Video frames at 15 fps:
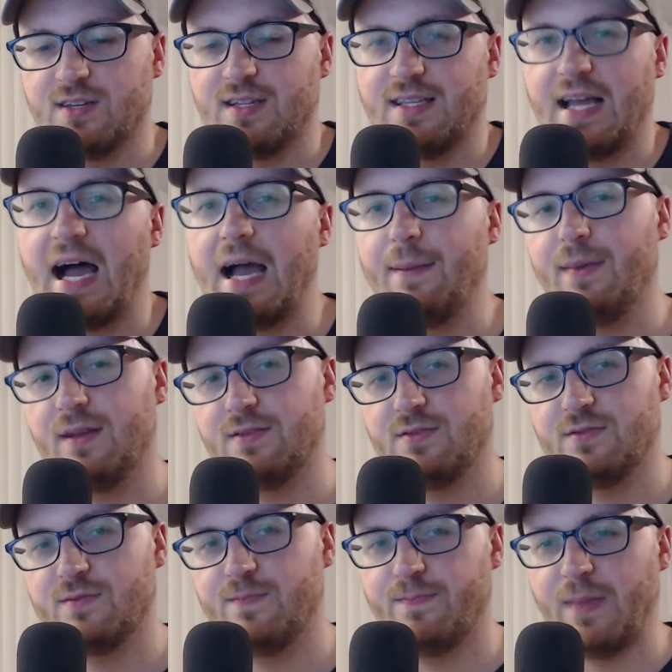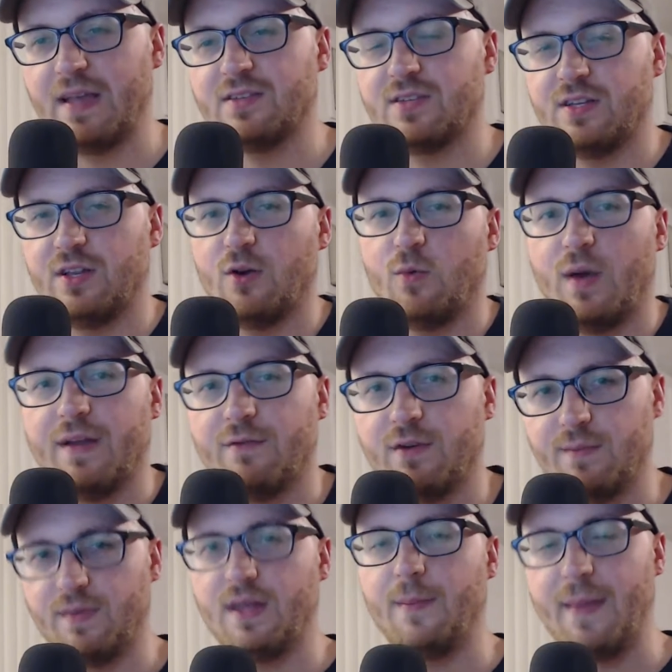to die because there's basically no way for
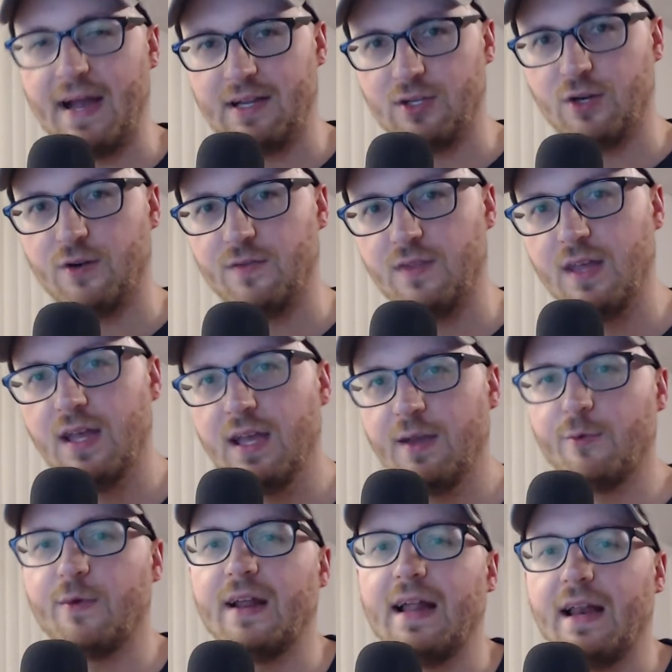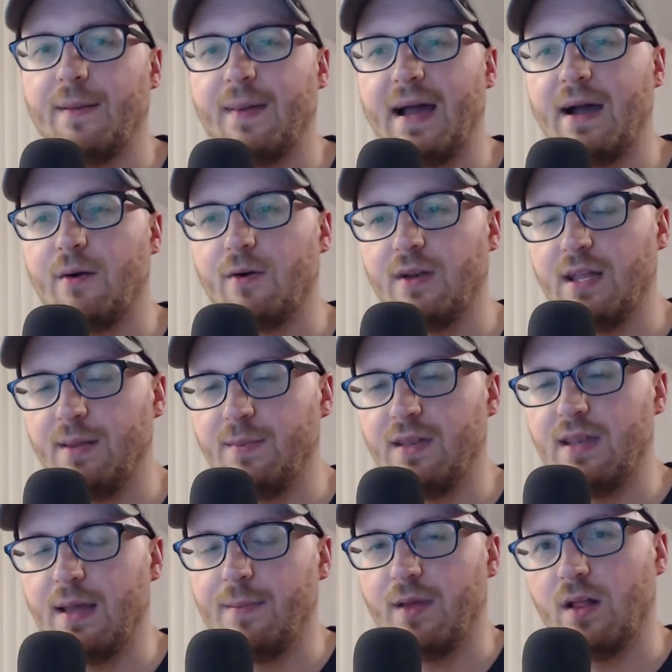him to get back to Earth. He ran out of power, and him
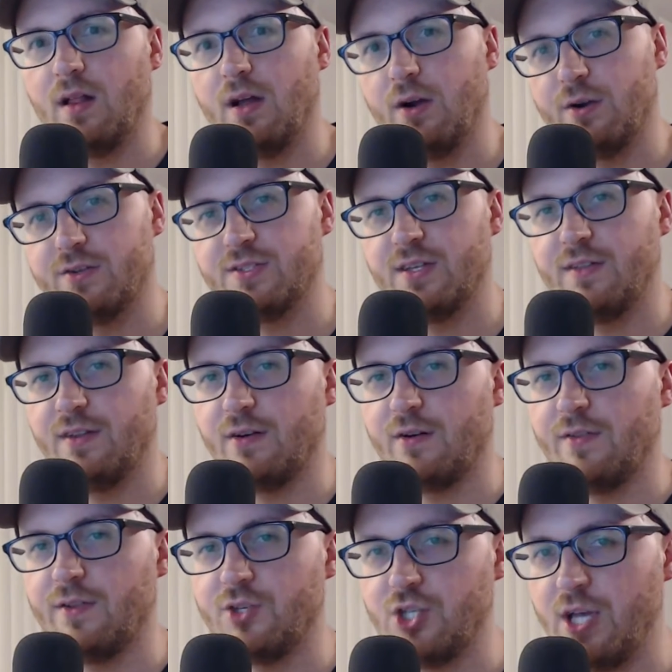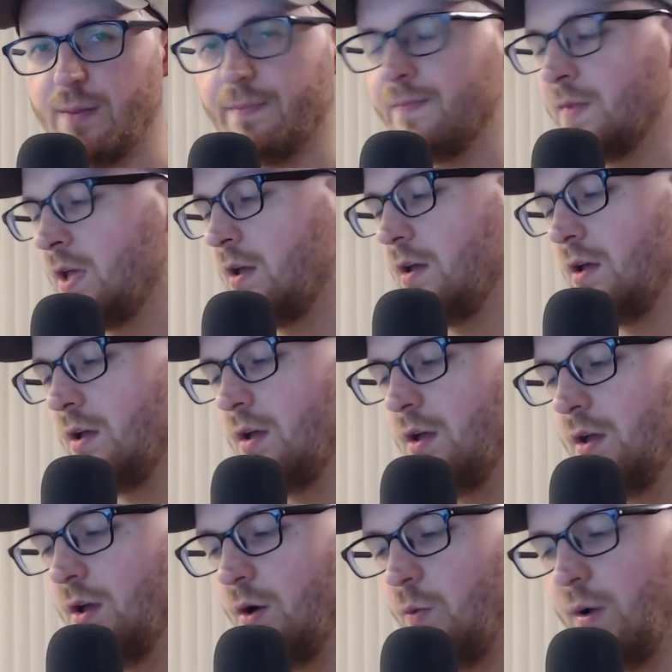and Nebula are sitting there on the ship.
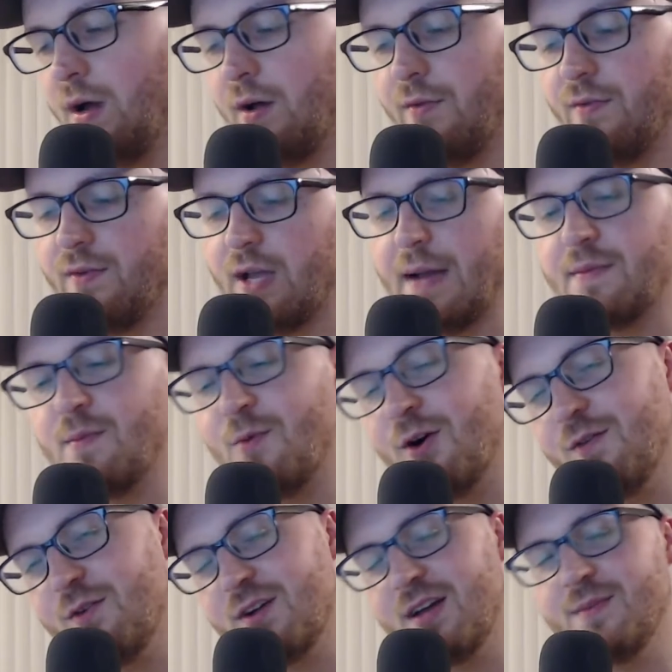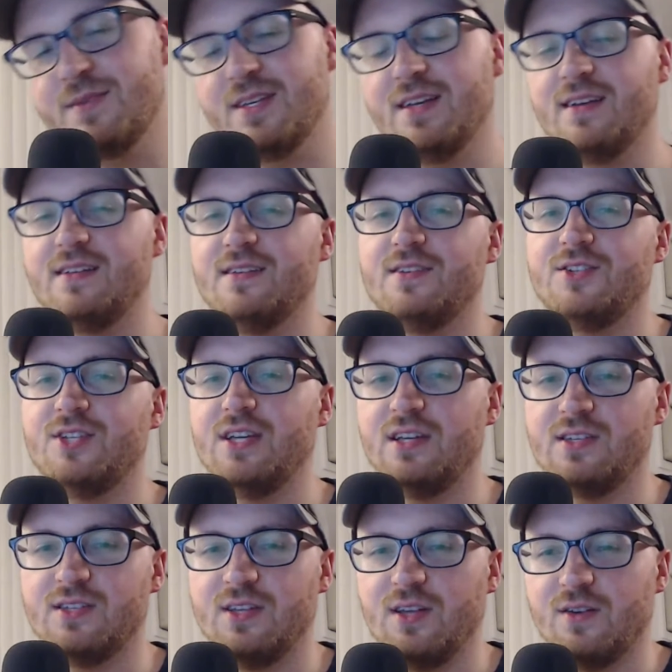Well, Captain Marvel comes in.
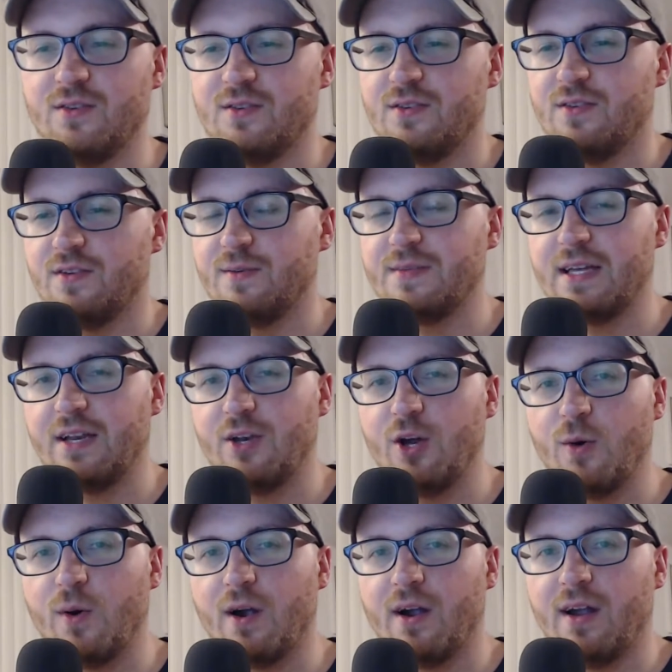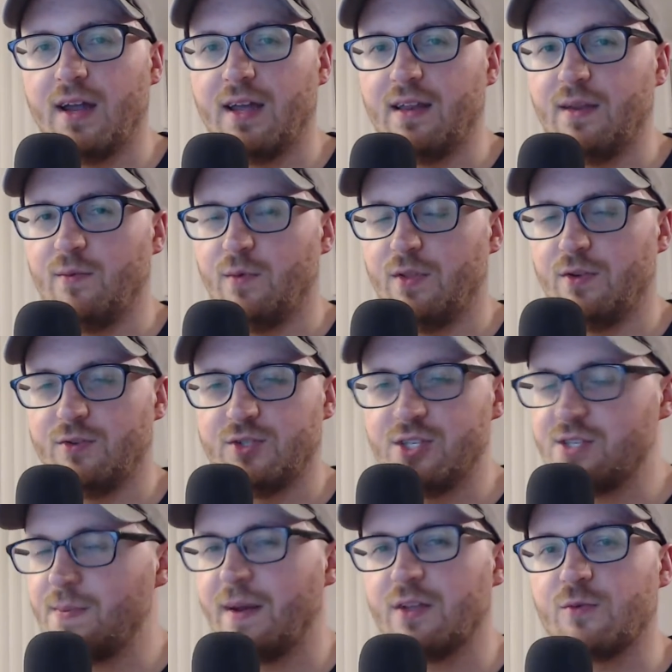She's comes out of nowhere, and when they're
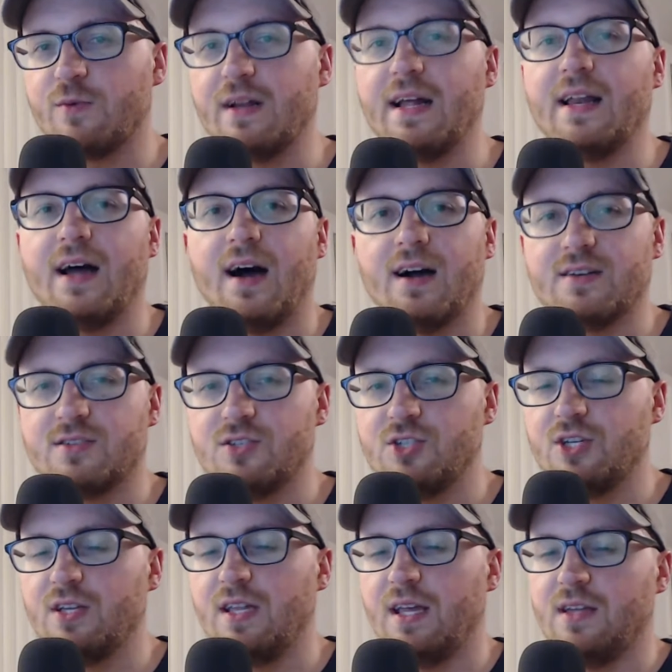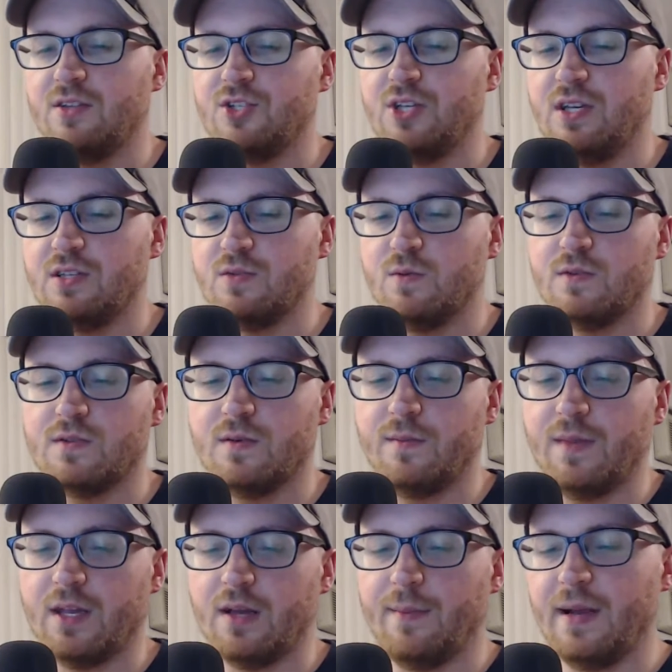just about to run out of oxygen, and she swoops
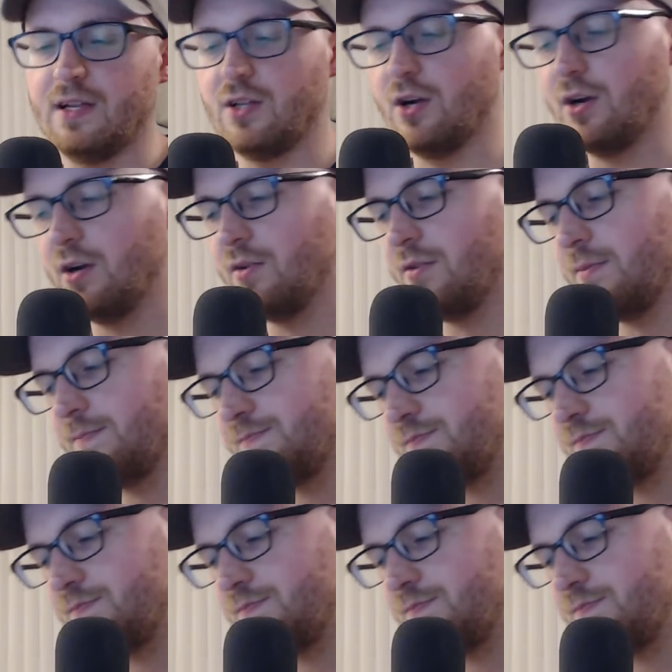them, they come back to Earth,